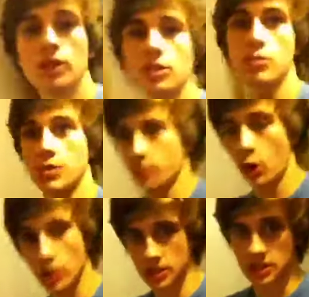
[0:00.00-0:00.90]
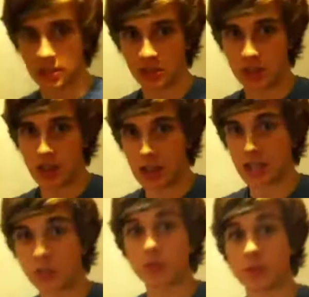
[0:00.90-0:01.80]
in terms of politics, in
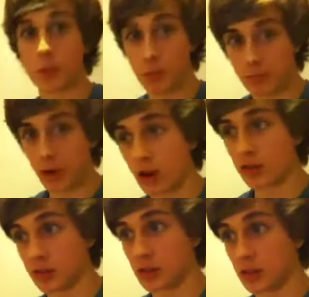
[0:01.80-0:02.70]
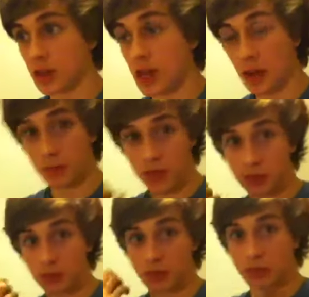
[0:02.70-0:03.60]
terms of a person and being
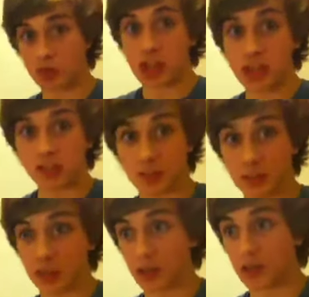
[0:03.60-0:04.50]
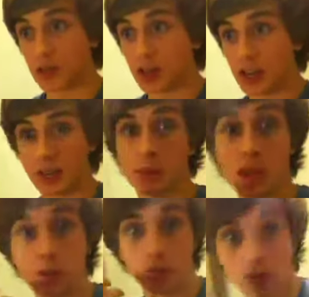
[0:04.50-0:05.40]
able to project something and being able